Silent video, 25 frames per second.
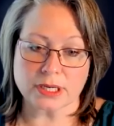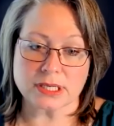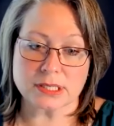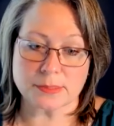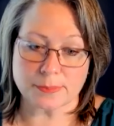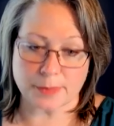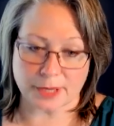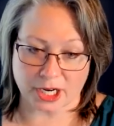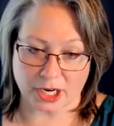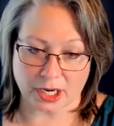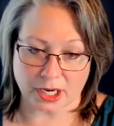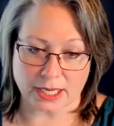
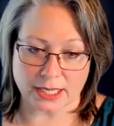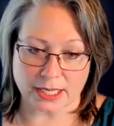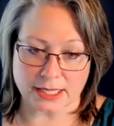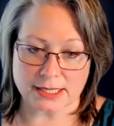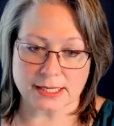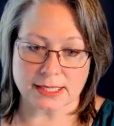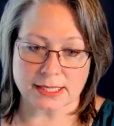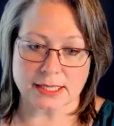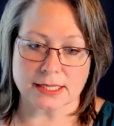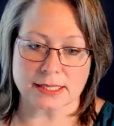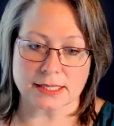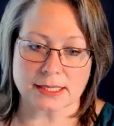
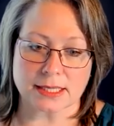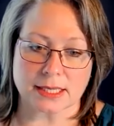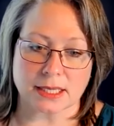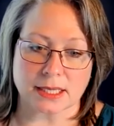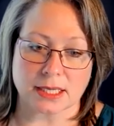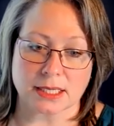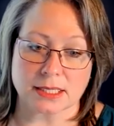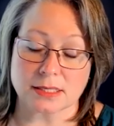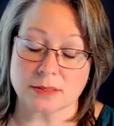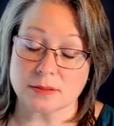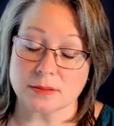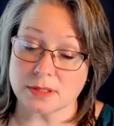experiences
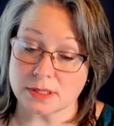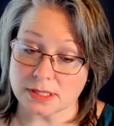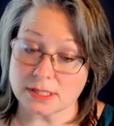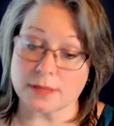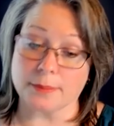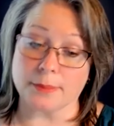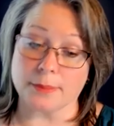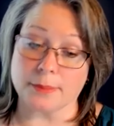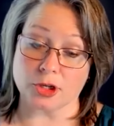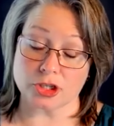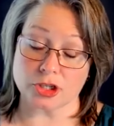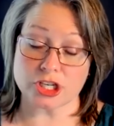and
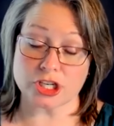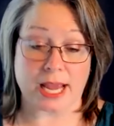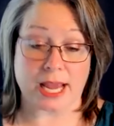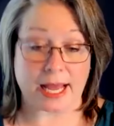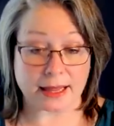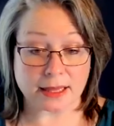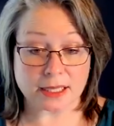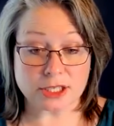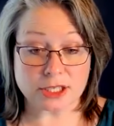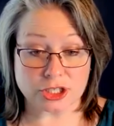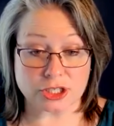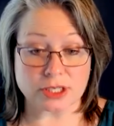similar
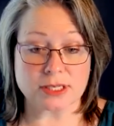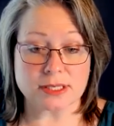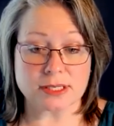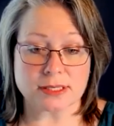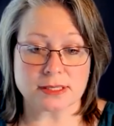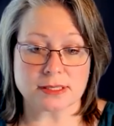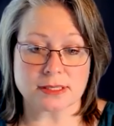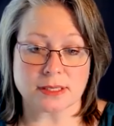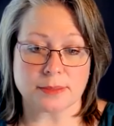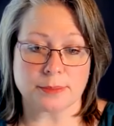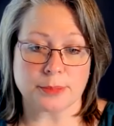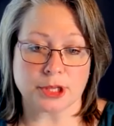challenges
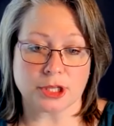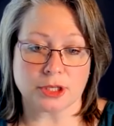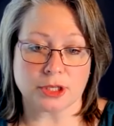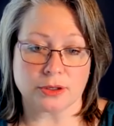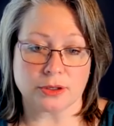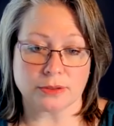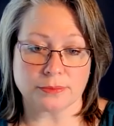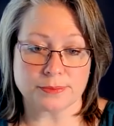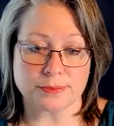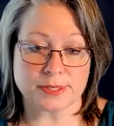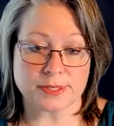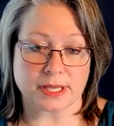and
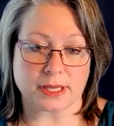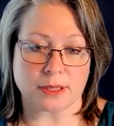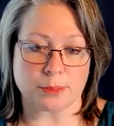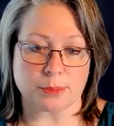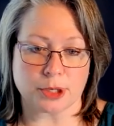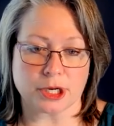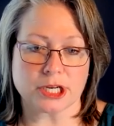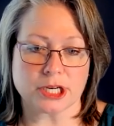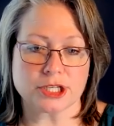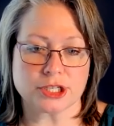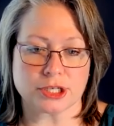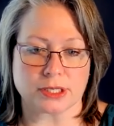similar
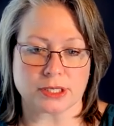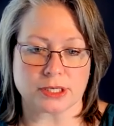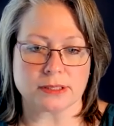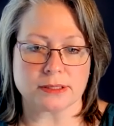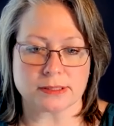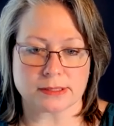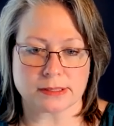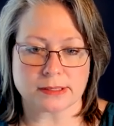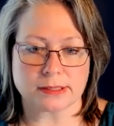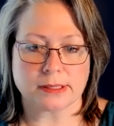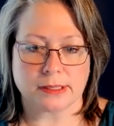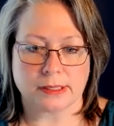
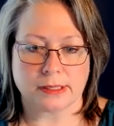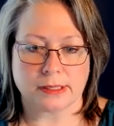celebrations.